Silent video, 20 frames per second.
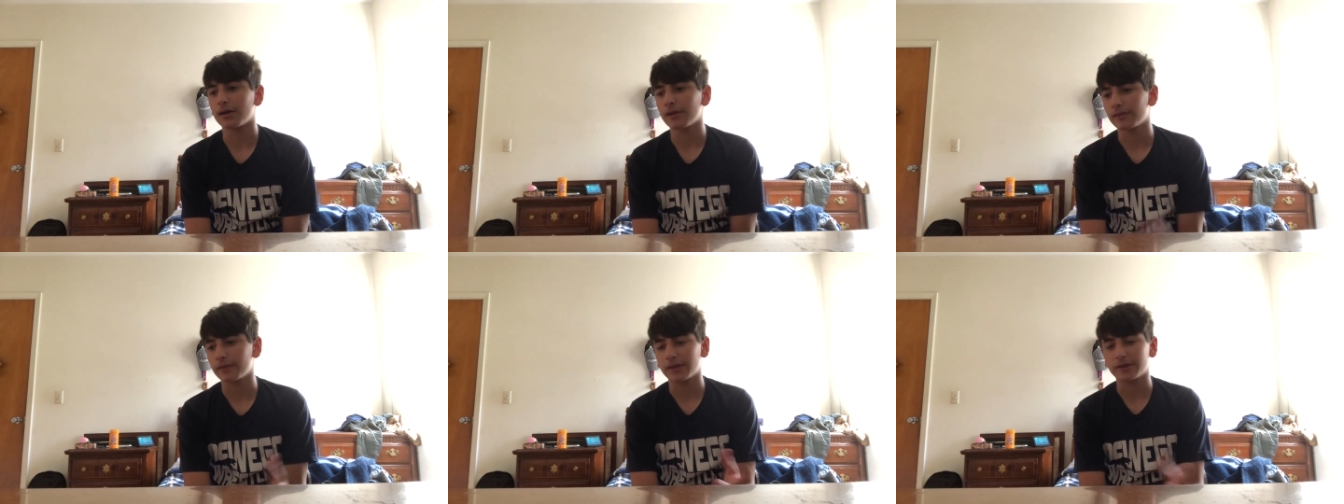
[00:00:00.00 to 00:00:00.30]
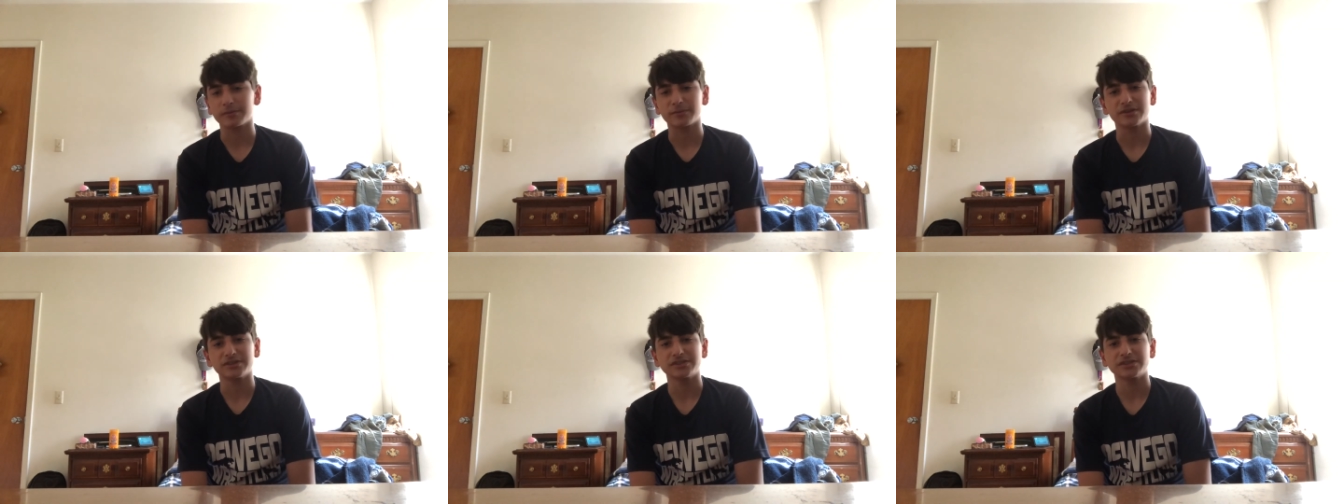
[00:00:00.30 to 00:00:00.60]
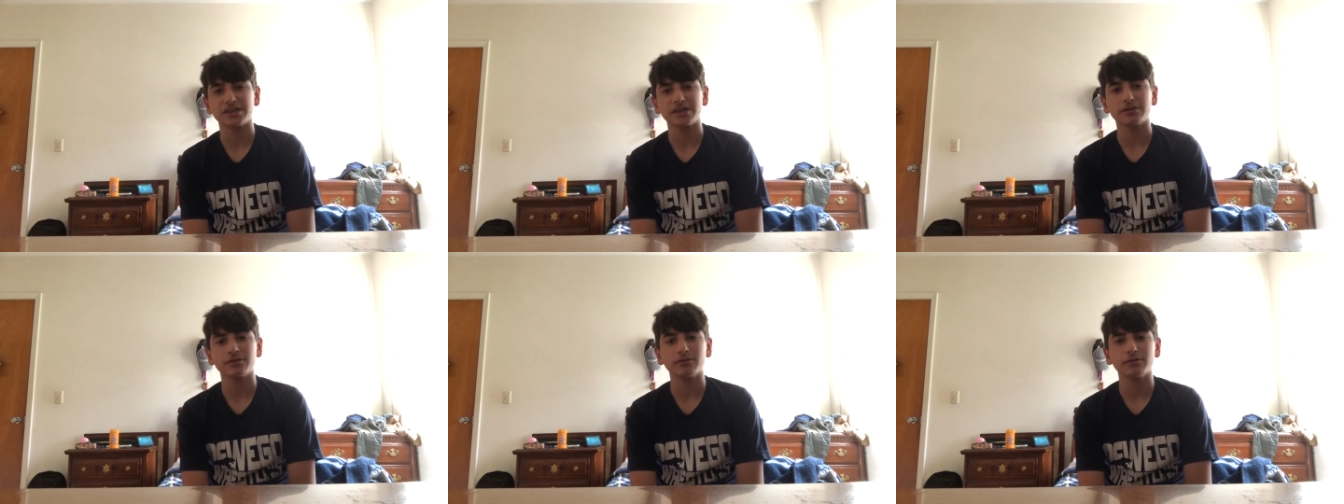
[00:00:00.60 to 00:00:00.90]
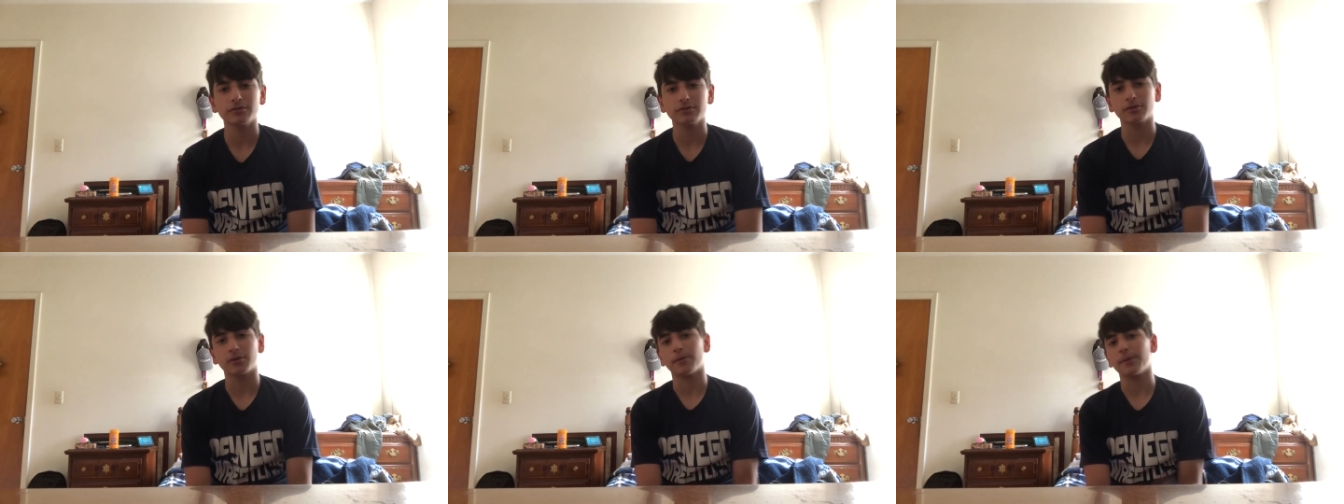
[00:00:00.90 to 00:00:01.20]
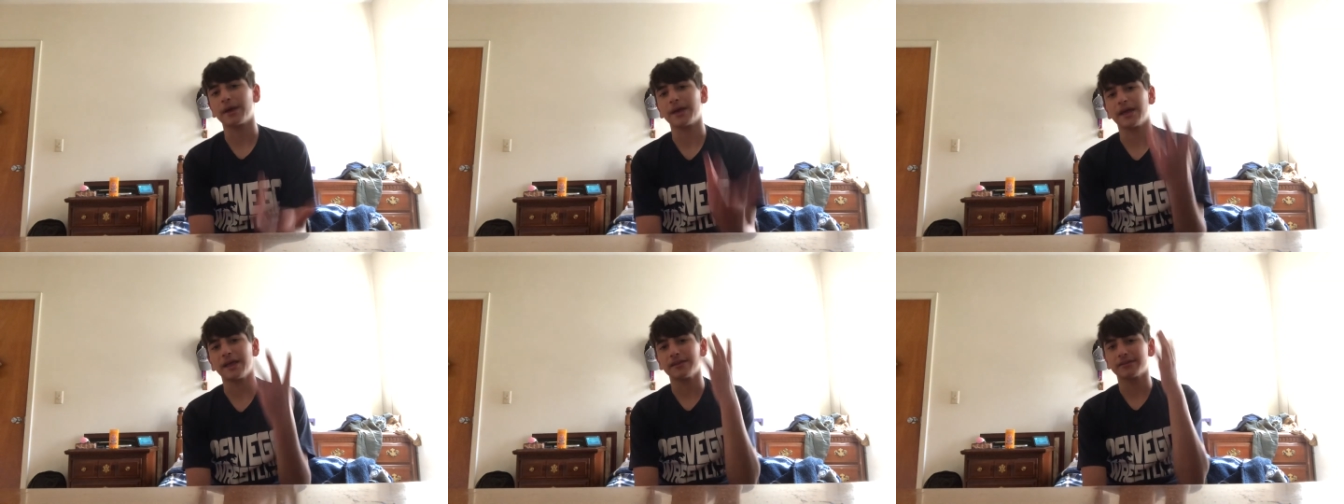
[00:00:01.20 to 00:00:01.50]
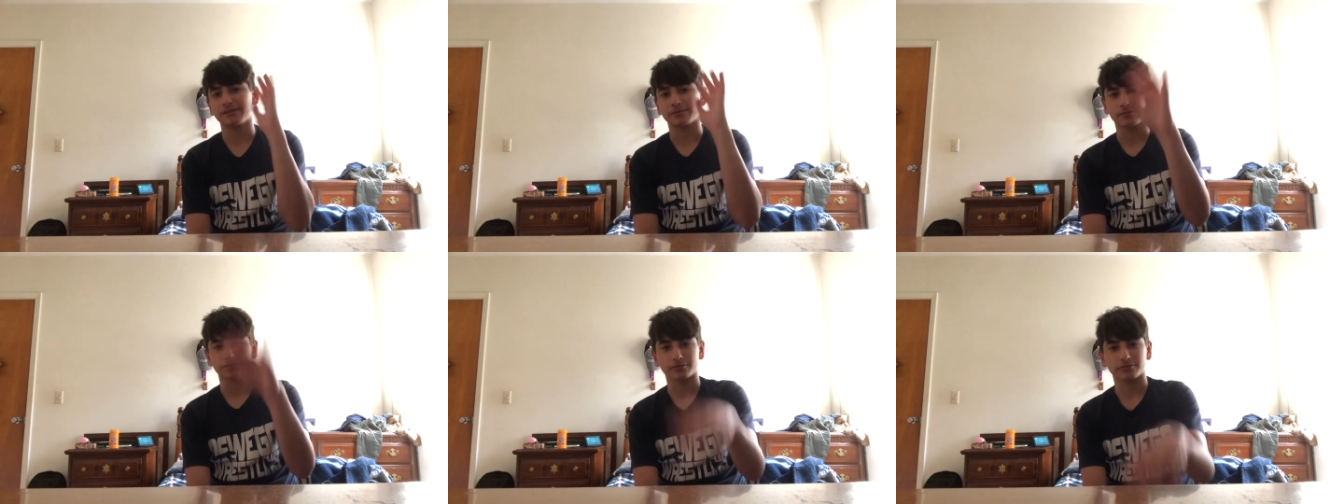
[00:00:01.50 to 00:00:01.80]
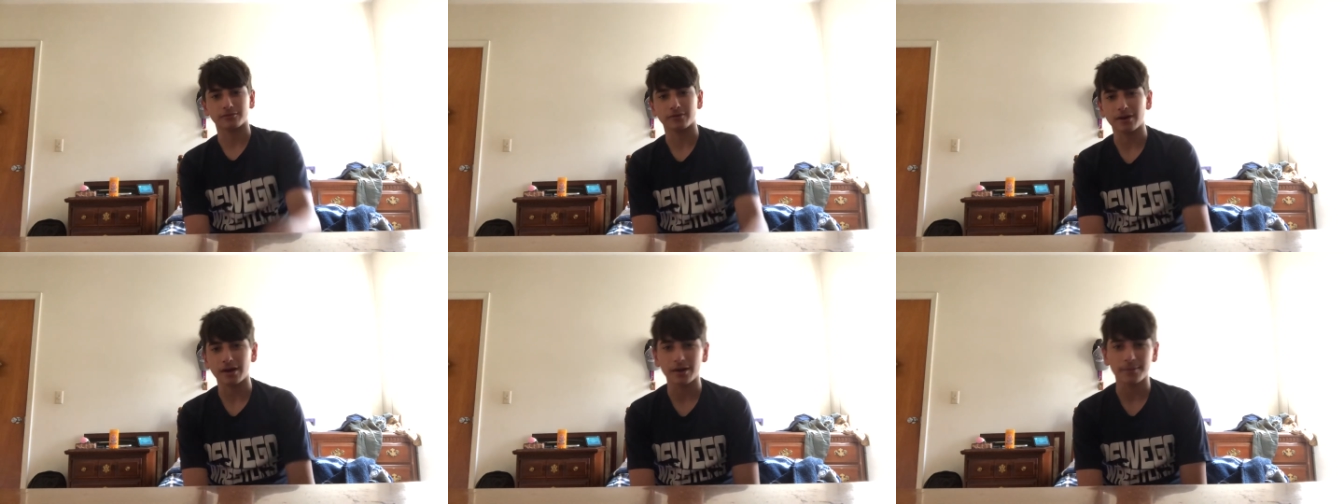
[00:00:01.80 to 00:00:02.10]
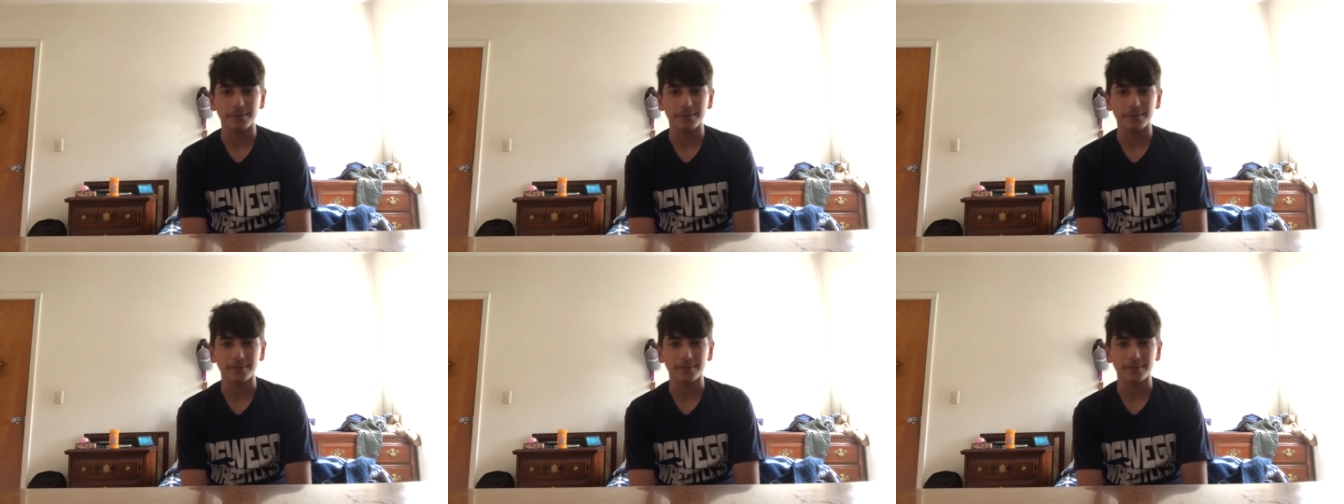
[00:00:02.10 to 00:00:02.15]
like my channel, go ahead, subscribe.